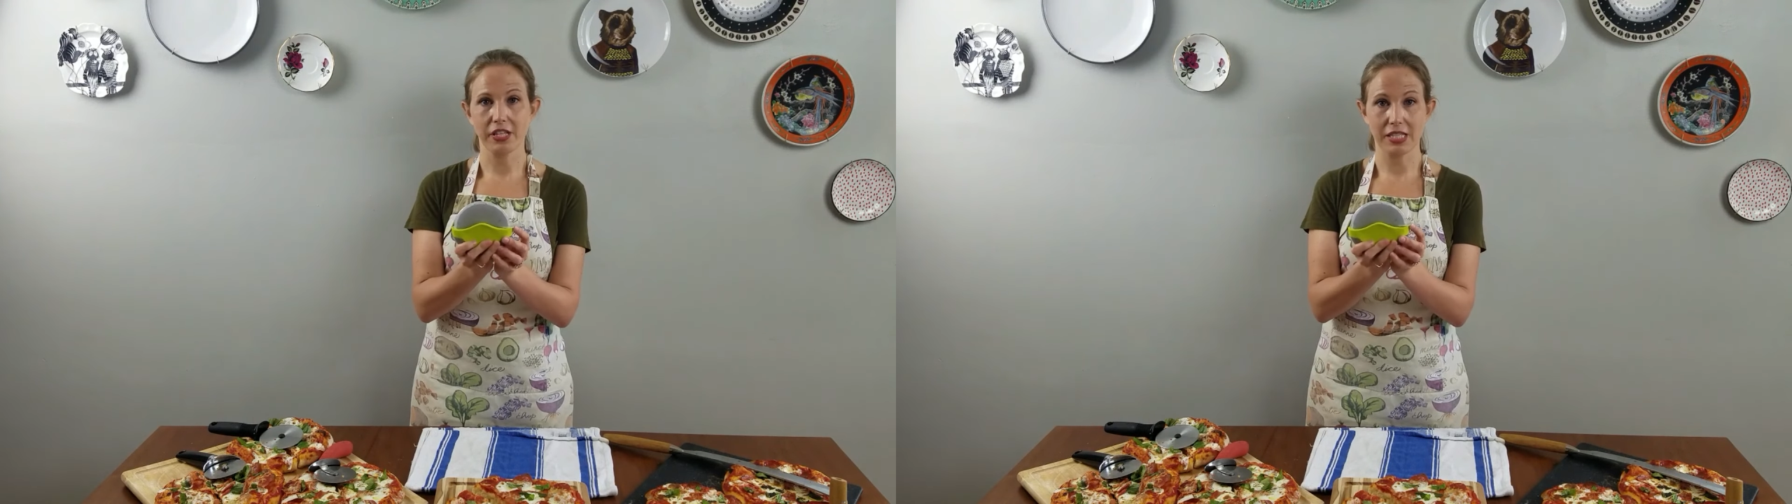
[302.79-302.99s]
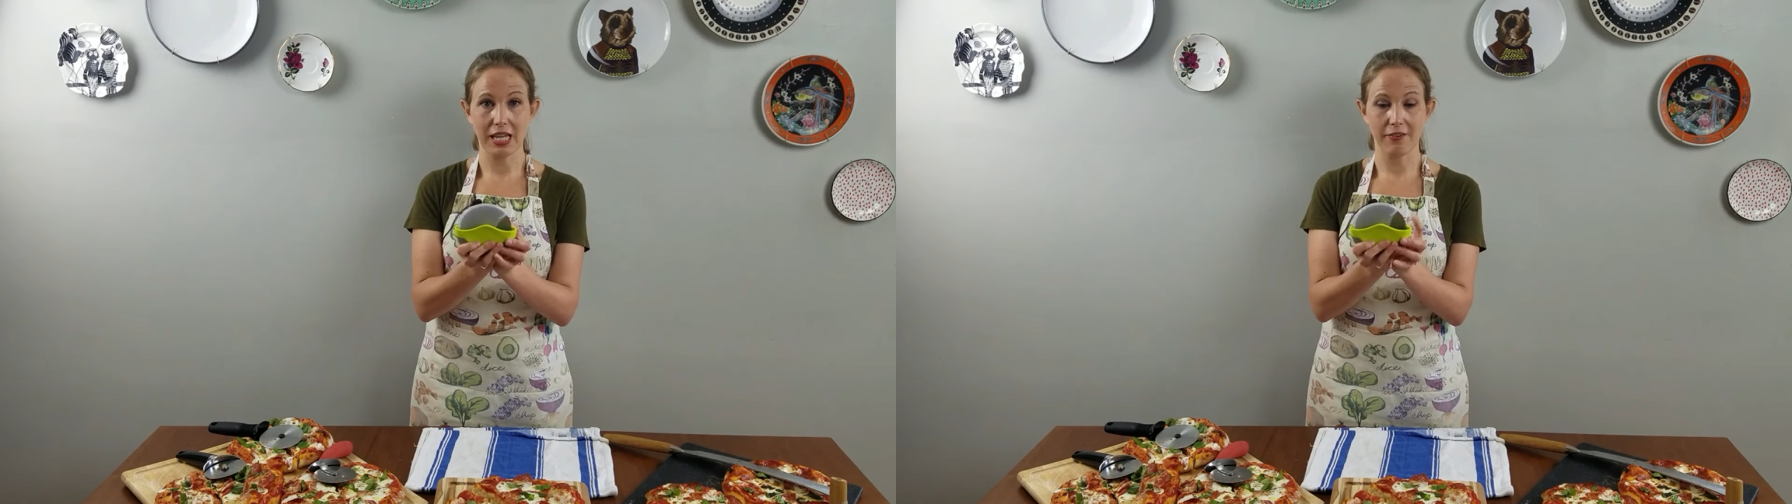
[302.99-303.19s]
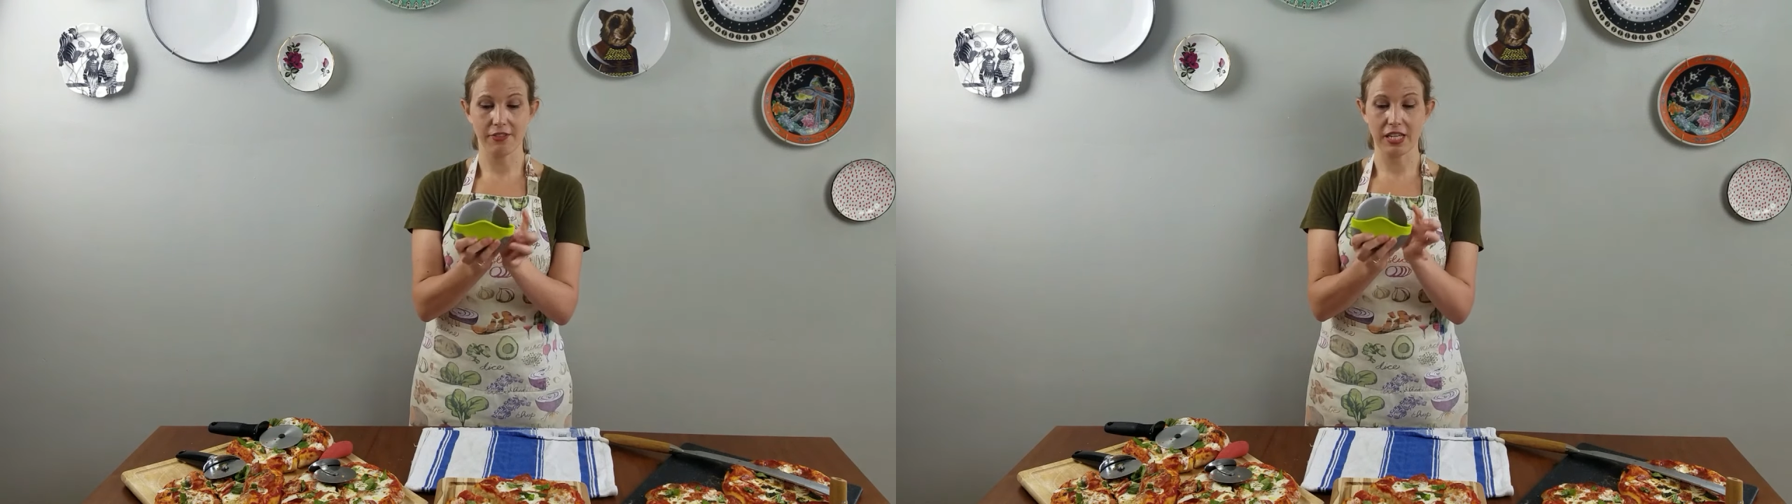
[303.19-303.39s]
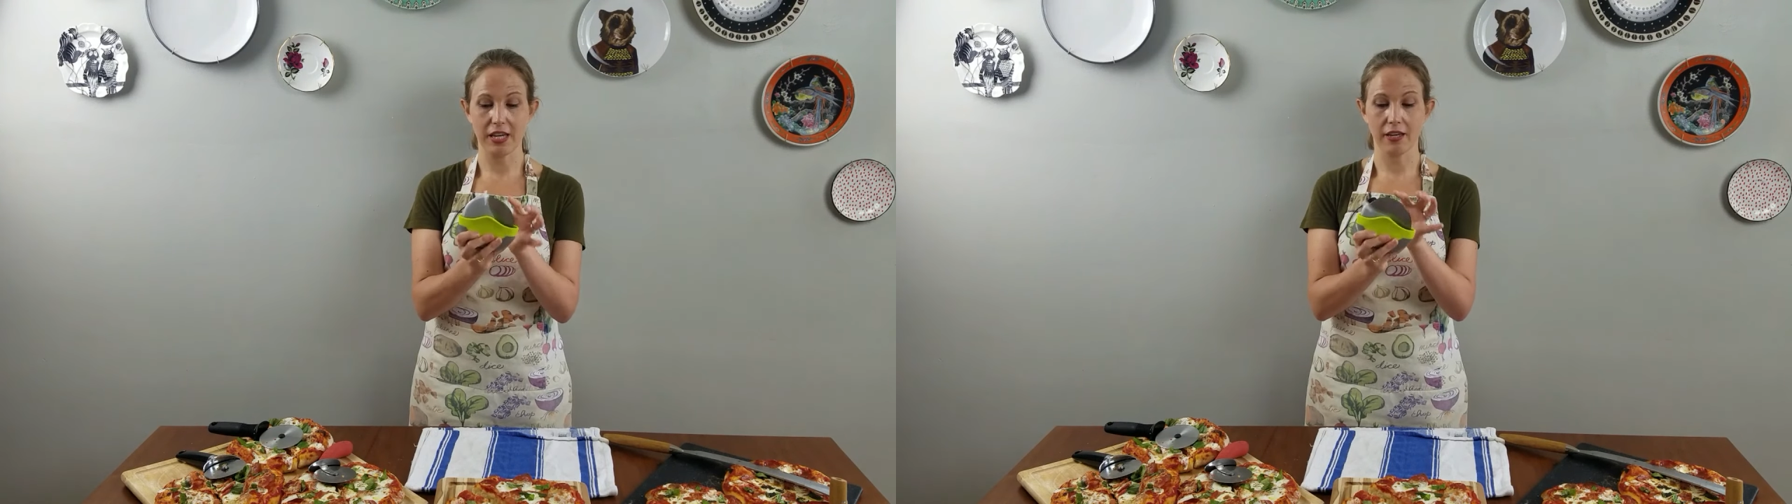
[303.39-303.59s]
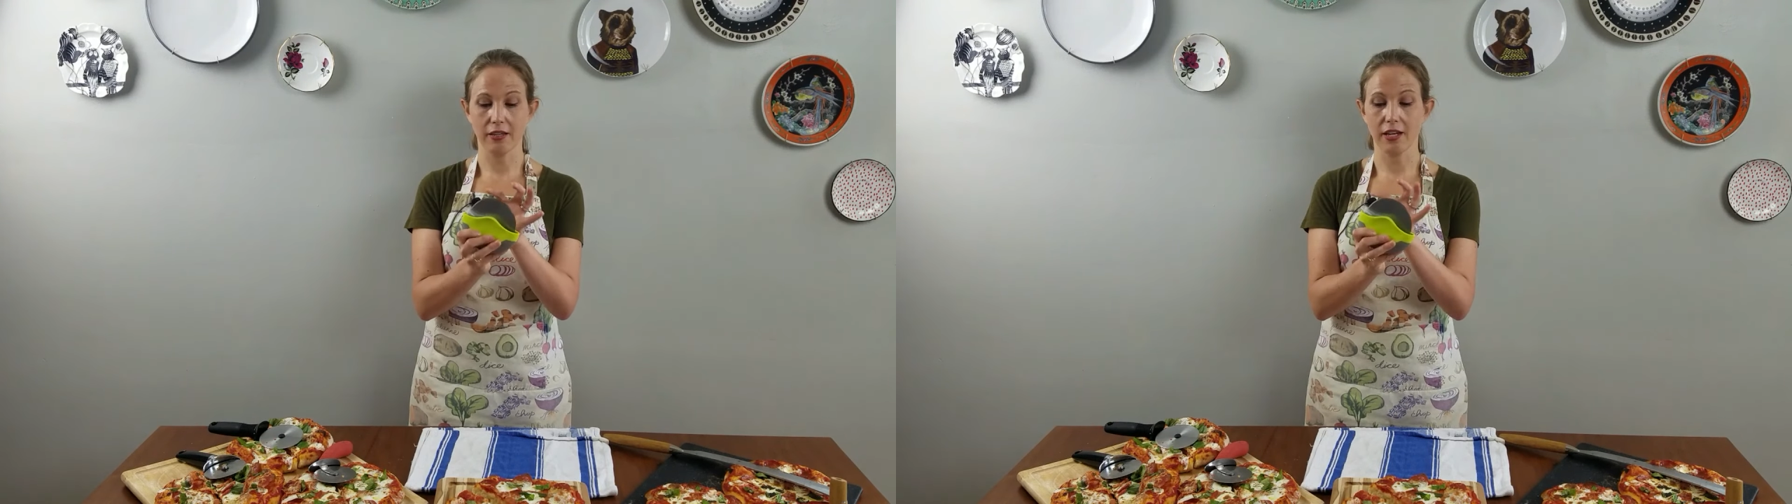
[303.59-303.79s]

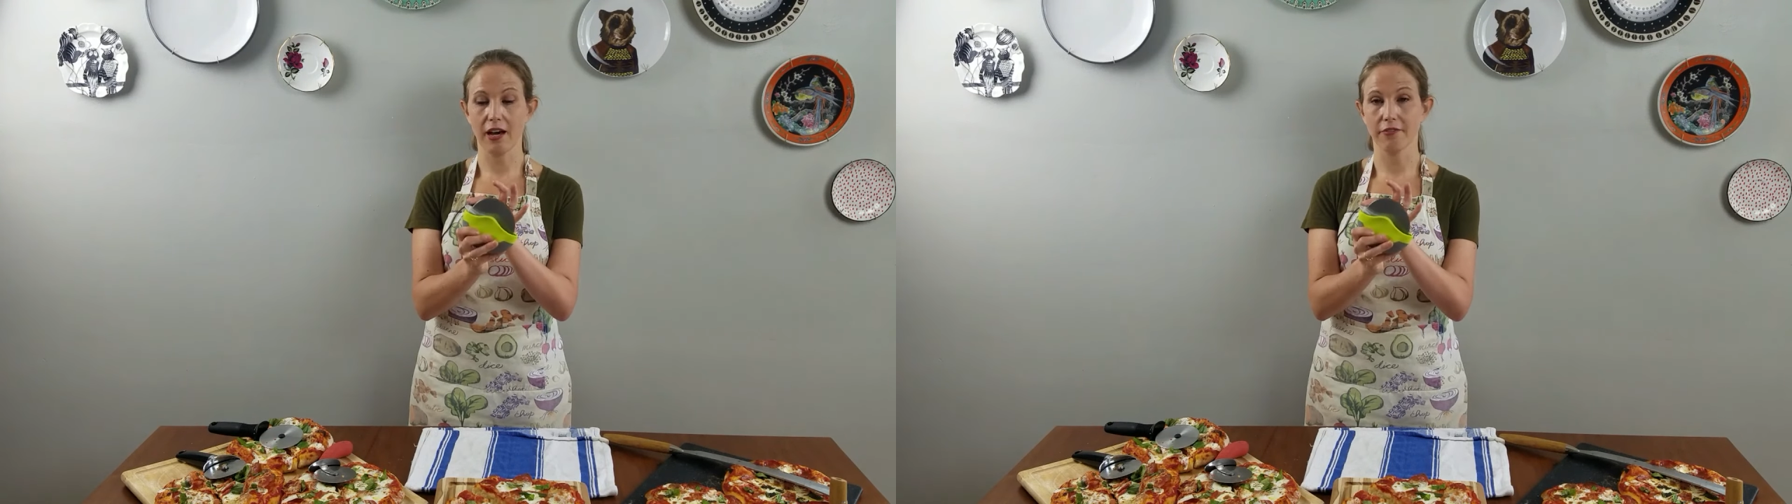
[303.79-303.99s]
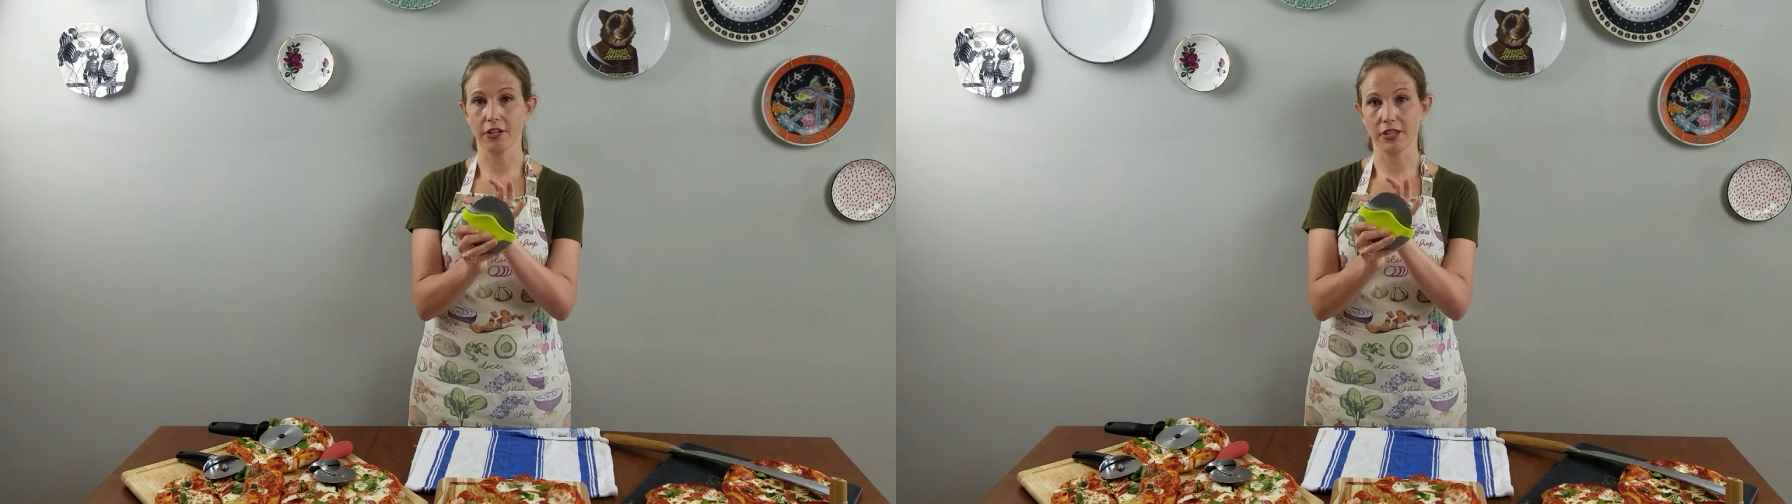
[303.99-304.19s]
safety cover